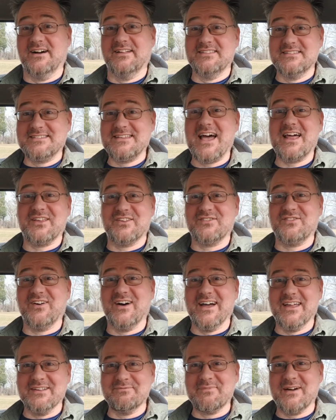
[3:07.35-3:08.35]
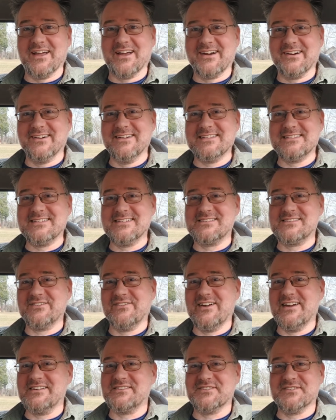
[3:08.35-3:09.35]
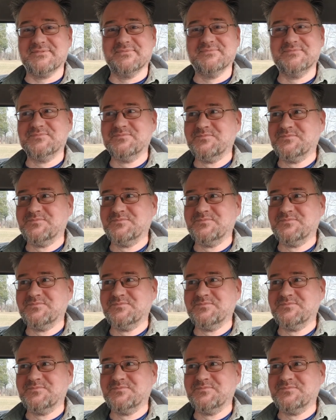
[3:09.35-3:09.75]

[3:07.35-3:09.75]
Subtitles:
unsatisfied in my current situation.